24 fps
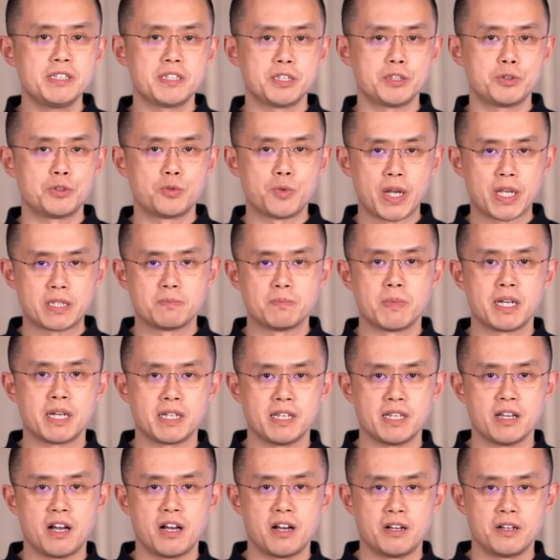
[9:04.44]
easier to raise
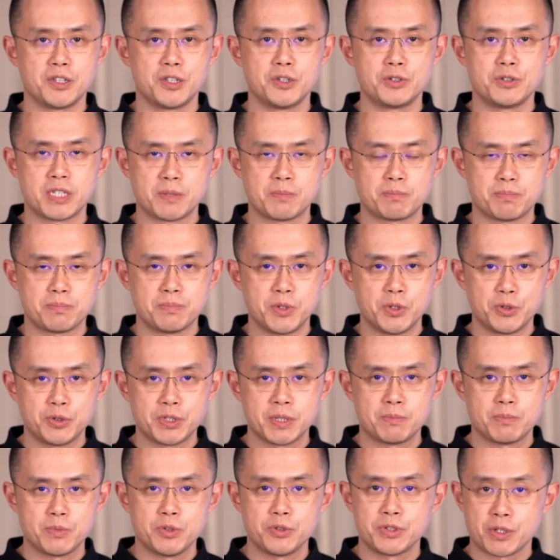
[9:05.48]
money on using
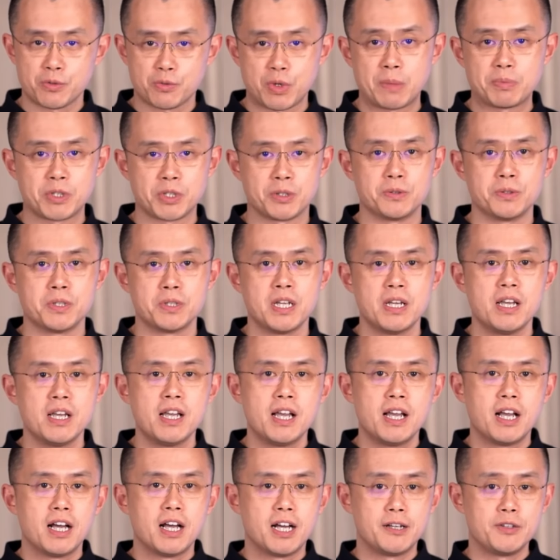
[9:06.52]
using using crypto.
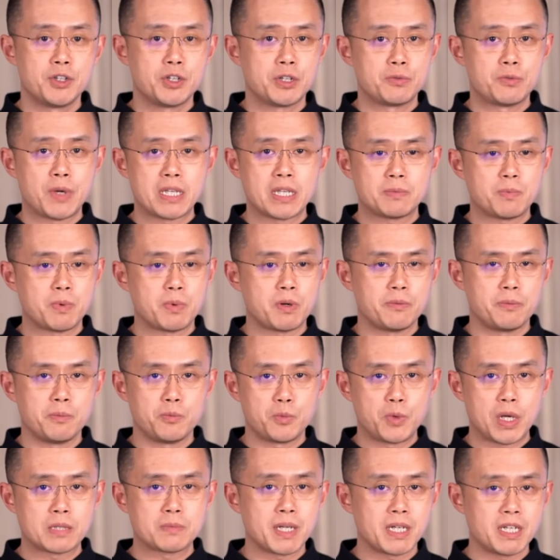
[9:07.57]
Uh, you can raise
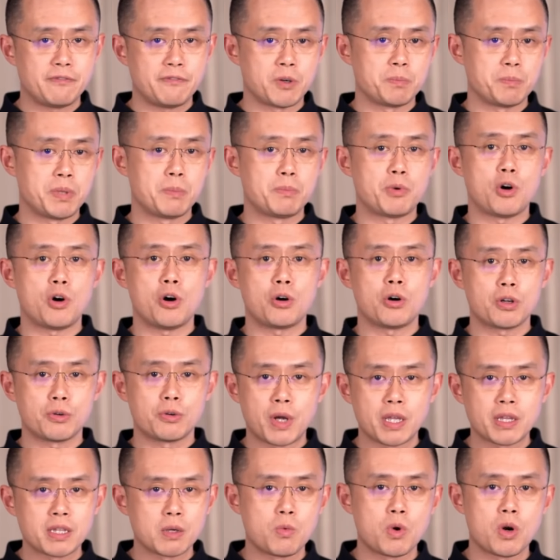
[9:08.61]
raise money from people all
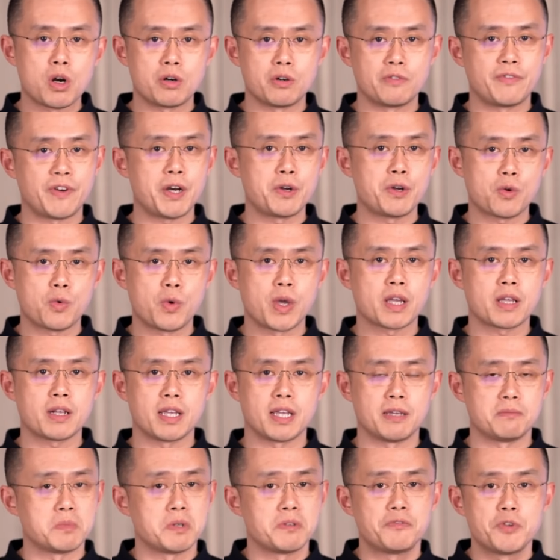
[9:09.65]
around the world very
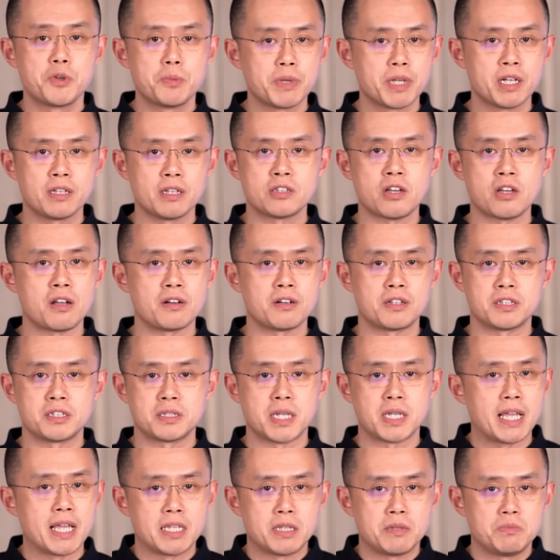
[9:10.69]
quickly, a few million dollars,
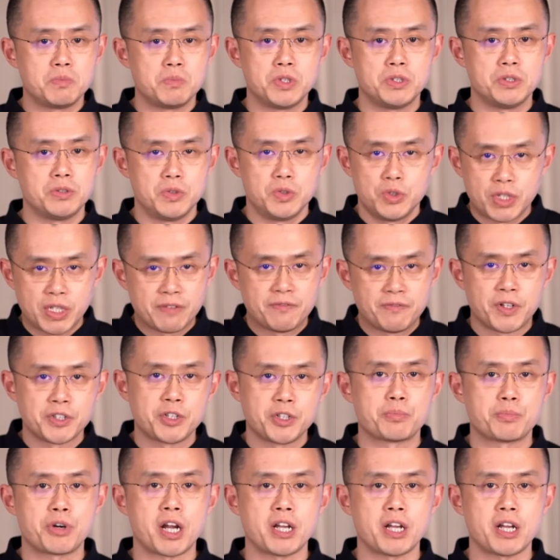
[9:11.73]
and then you can fund your